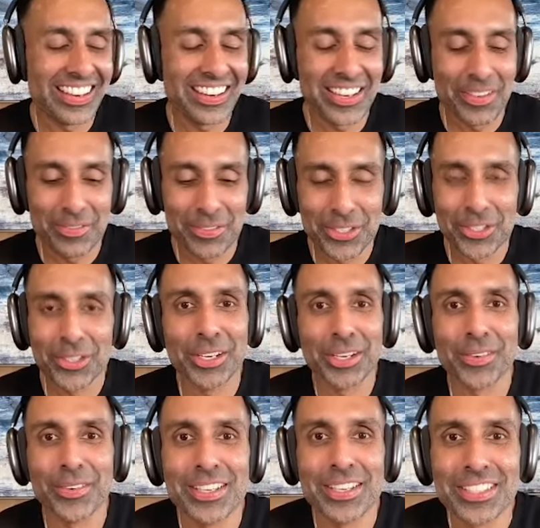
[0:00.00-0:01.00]
ended up
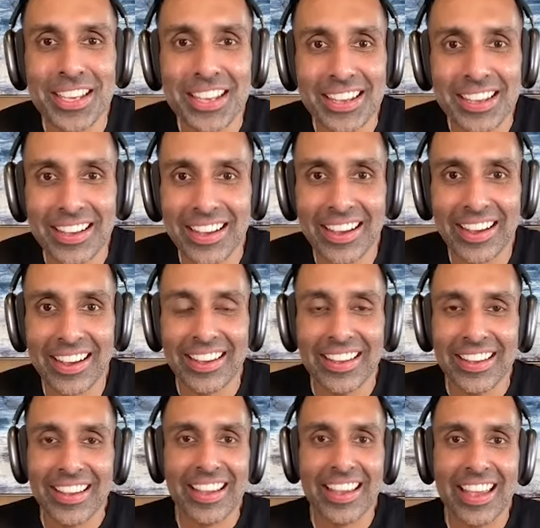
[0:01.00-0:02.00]
doing was uh,
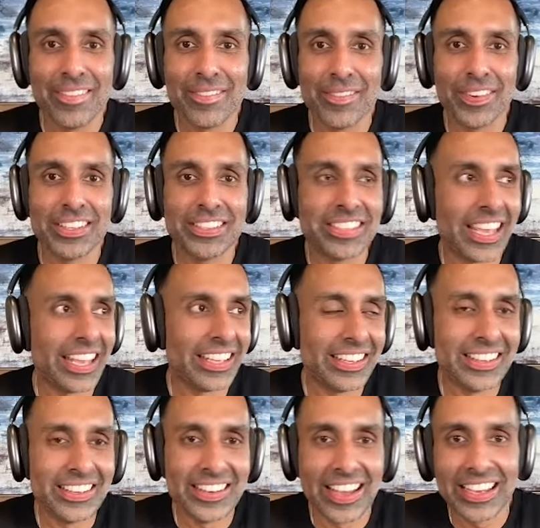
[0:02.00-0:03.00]
every day
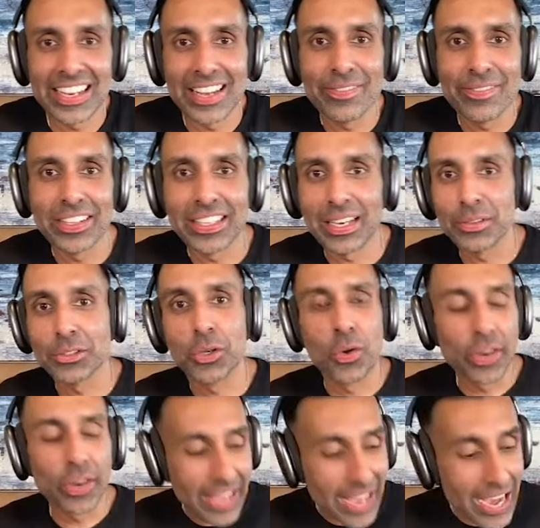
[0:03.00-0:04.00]
and night, I felt like I was
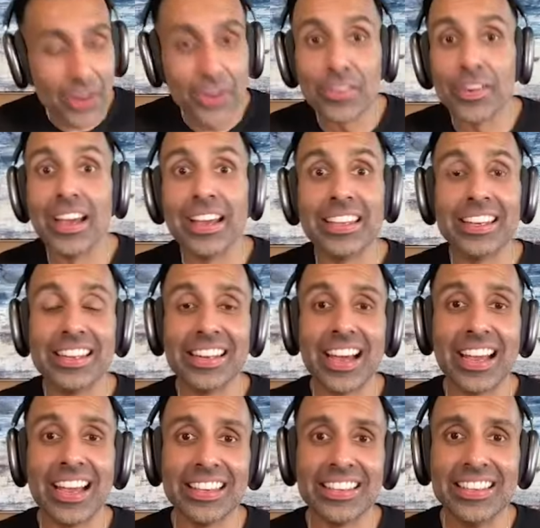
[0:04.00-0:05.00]
going out. Right. And
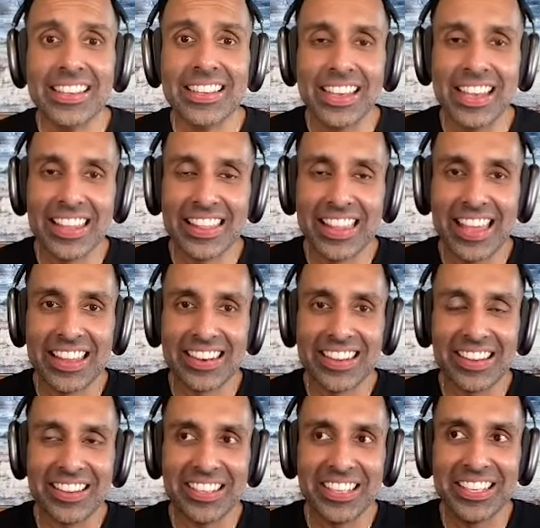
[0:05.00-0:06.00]
I, and
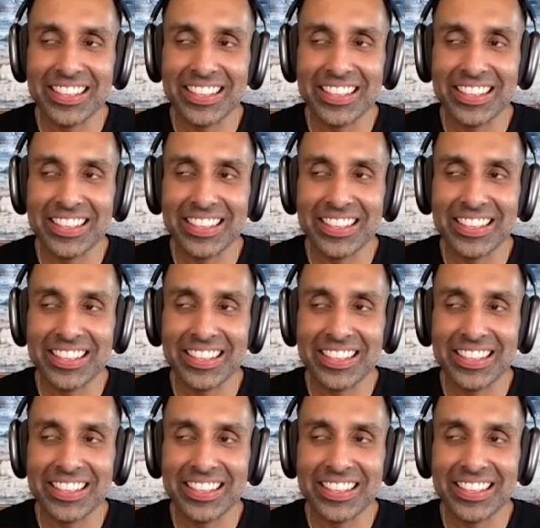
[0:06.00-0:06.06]
then